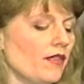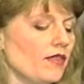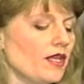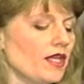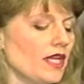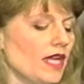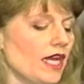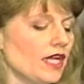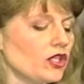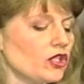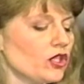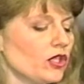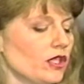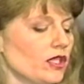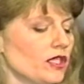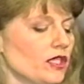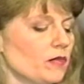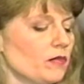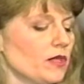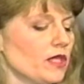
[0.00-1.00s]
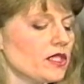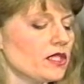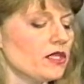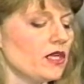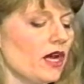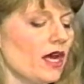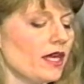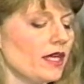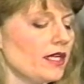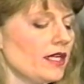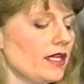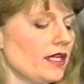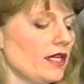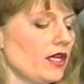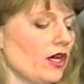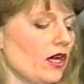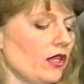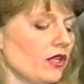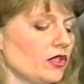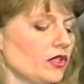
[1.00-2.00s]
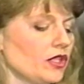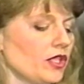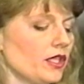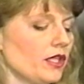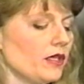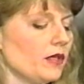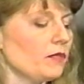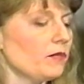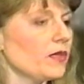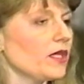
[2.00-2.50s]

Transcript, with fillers: that nationalism is not an ideology